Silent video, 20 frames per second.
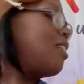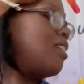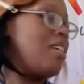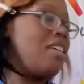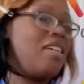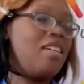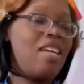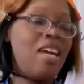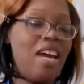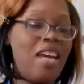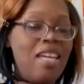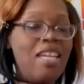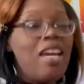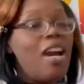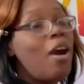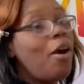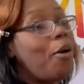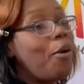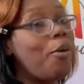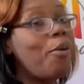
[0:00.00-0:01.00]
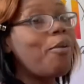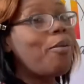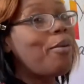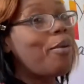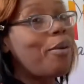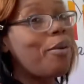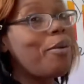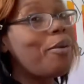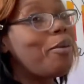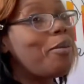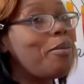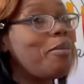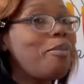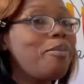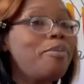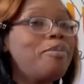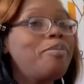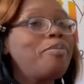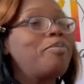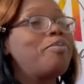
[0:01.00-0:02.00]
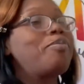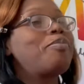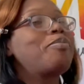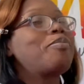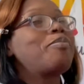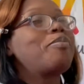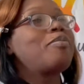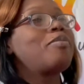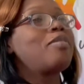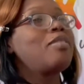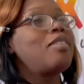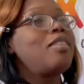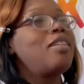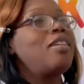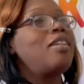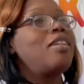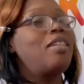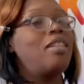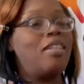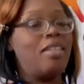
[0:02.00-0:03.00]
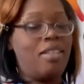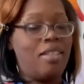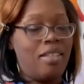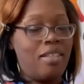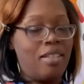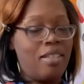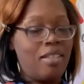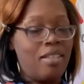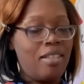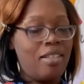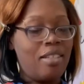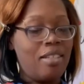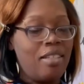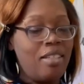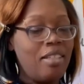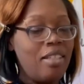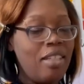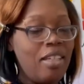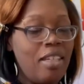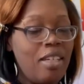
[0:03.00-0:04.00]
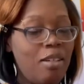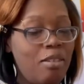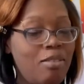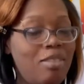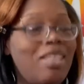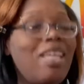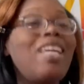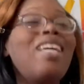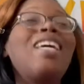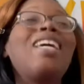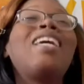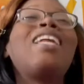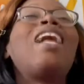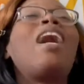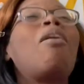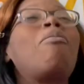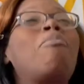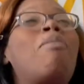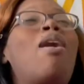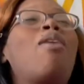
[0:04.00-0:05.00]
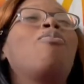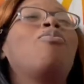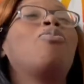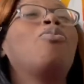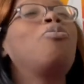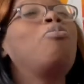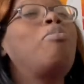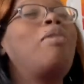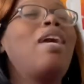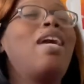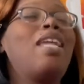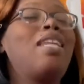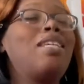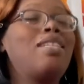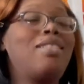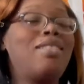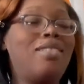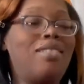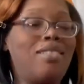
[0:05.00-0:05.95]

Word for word: He got his own room. I'm gonna be in the baby. He gonna say, get out my room, Pettis.